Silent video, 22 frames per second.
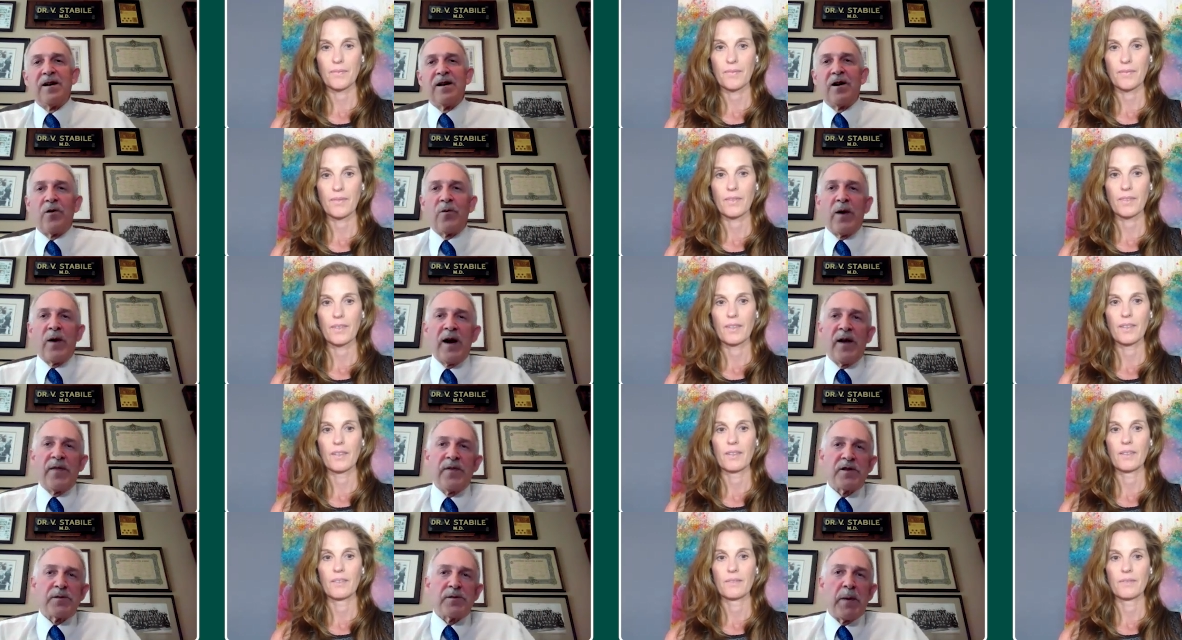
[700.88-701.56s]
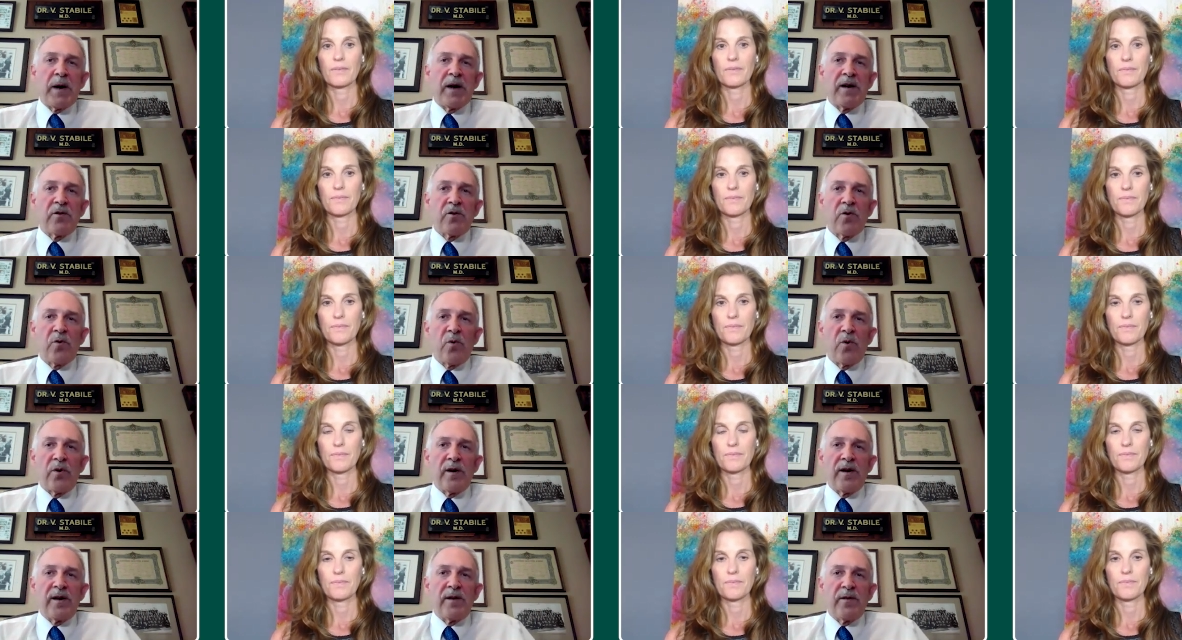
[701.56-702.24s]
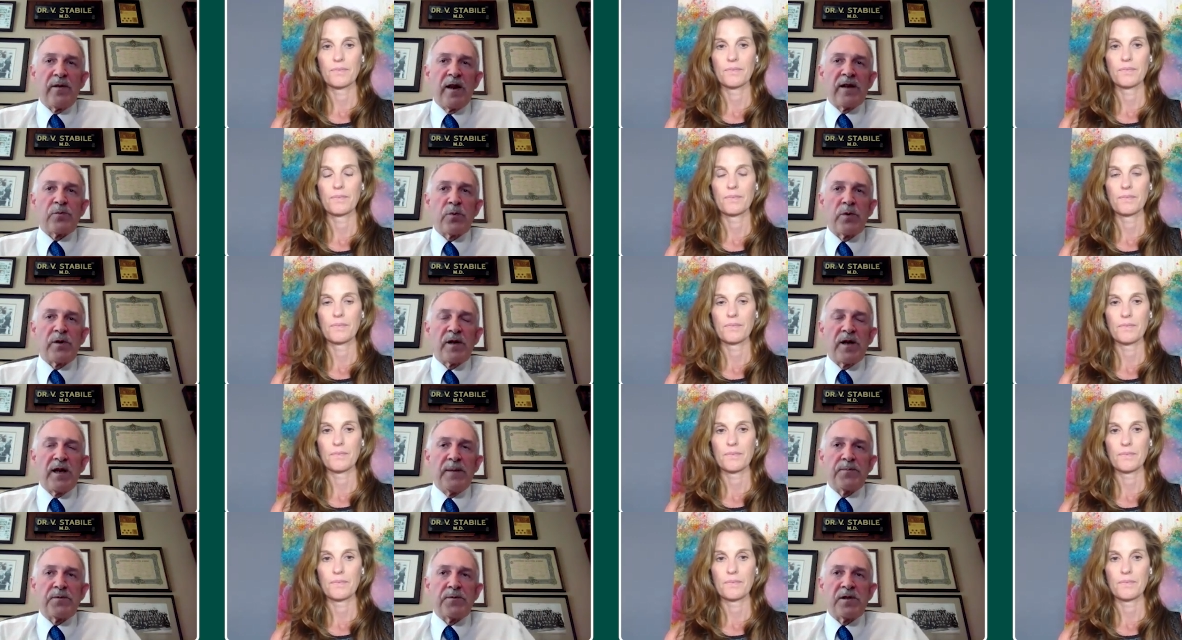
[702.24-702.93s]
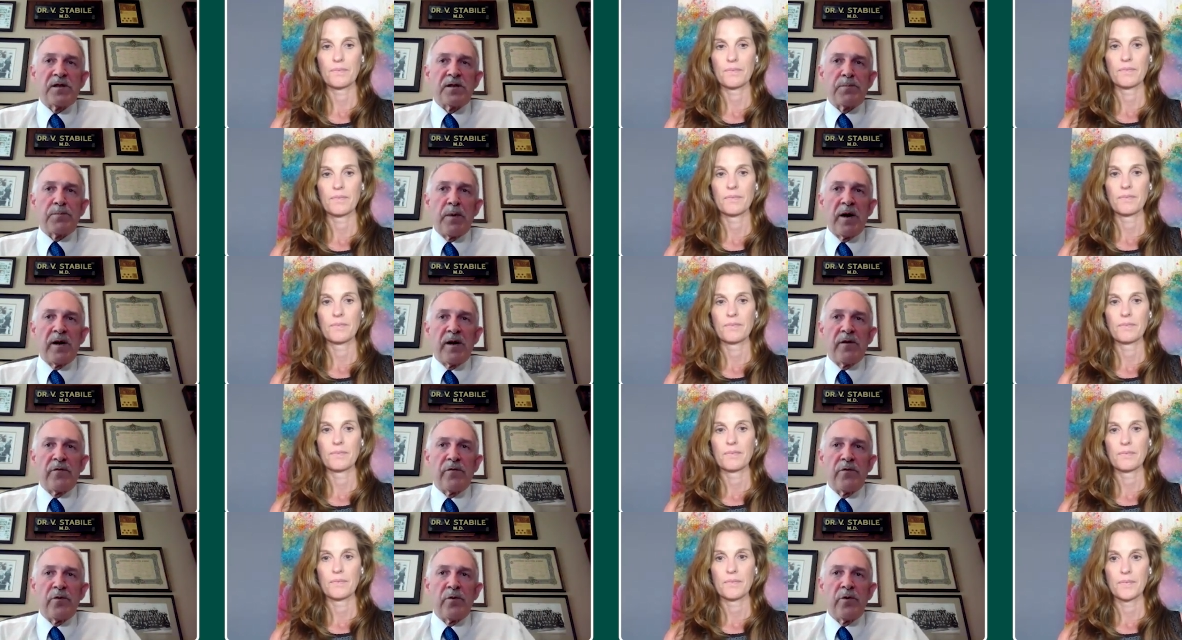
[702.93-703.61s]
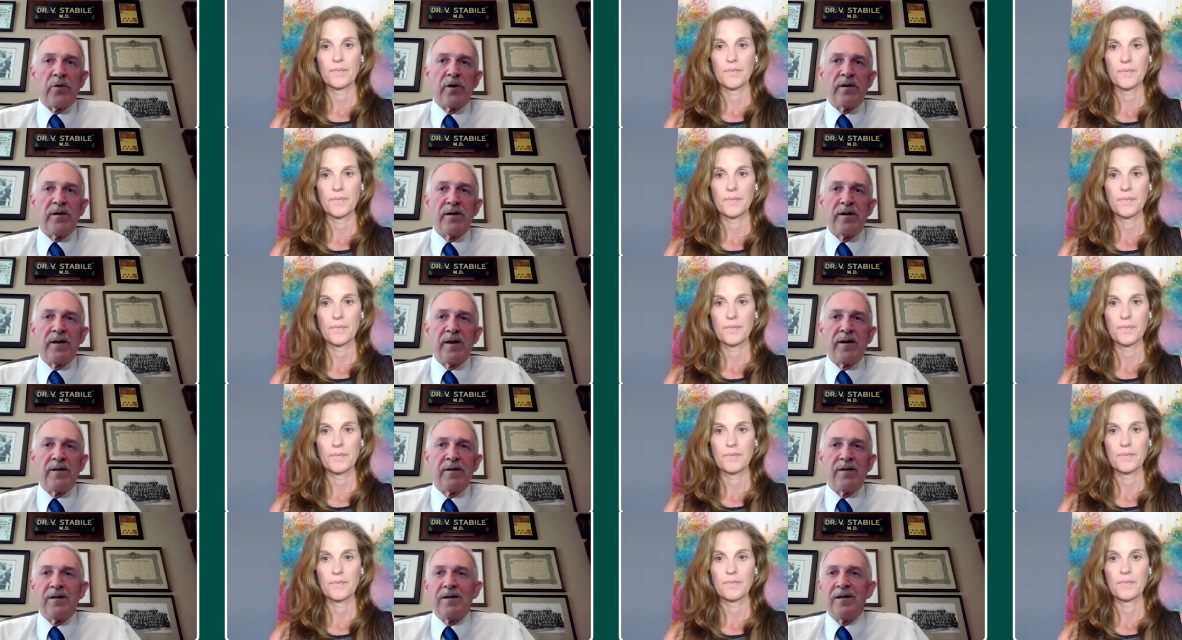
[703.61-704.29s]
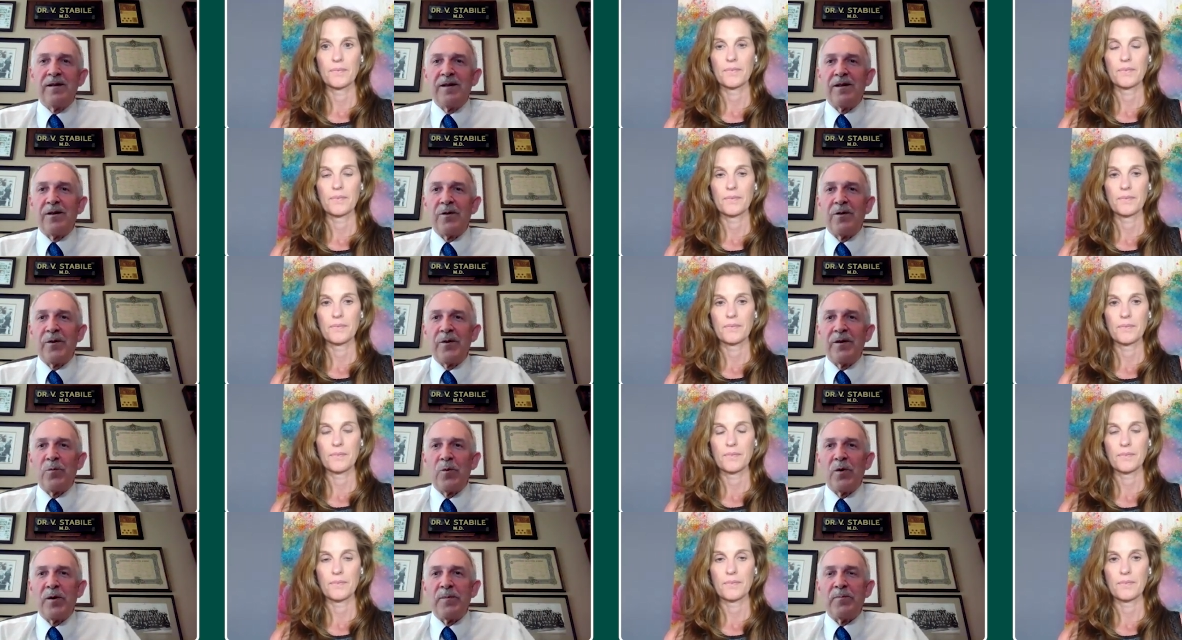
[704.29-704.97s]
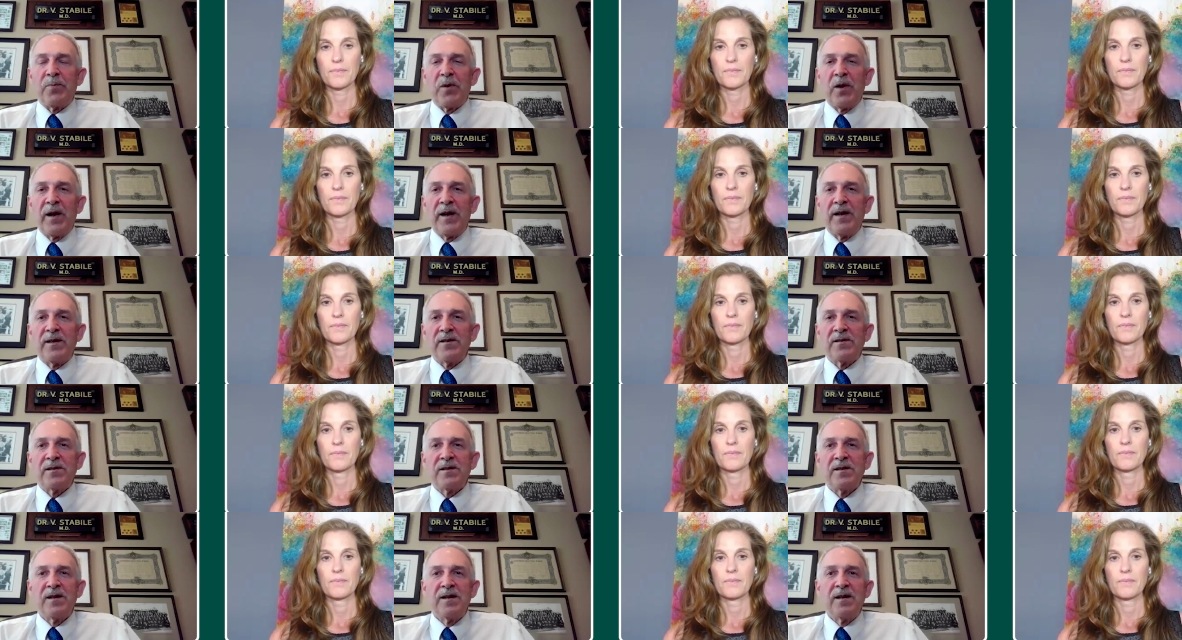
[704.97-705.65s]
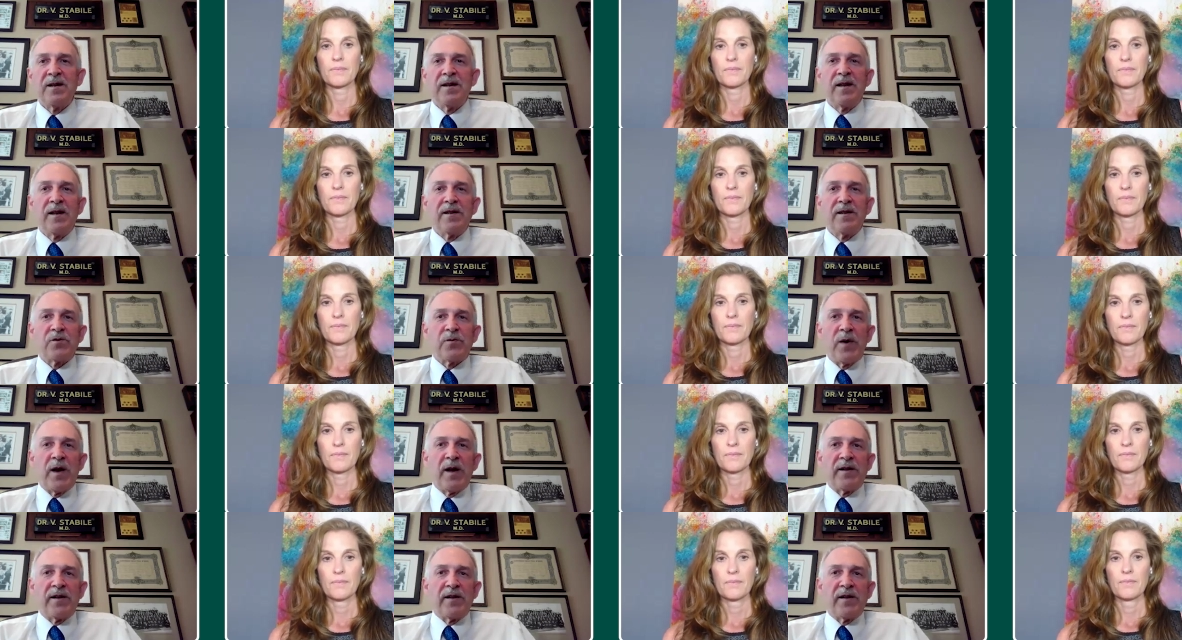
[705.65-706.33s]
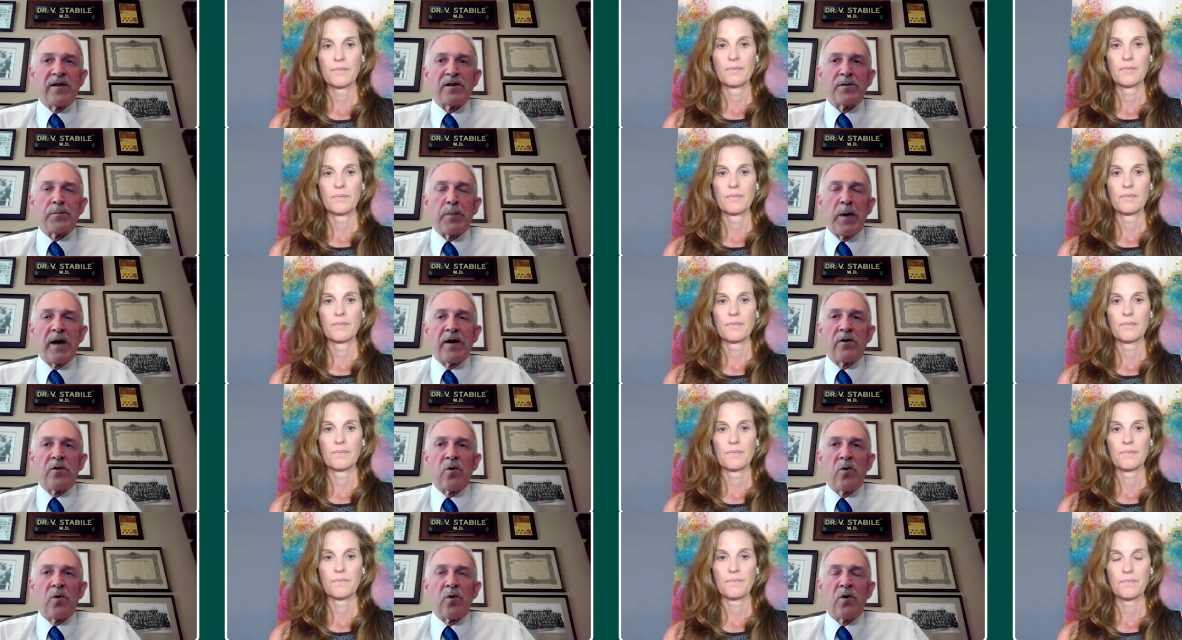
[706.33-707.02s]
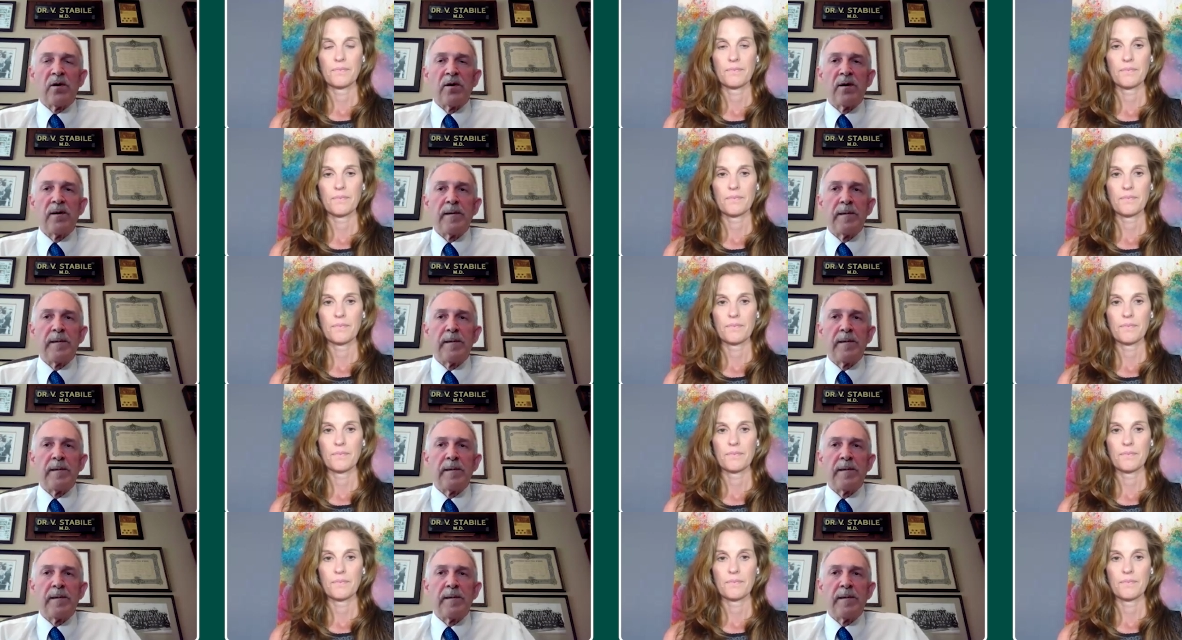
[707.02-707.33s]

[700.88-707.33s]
Speaker 1: around the spinal cord, it, that's what keeps the spinal fluid in, you know, in one place surrounding the spinal cord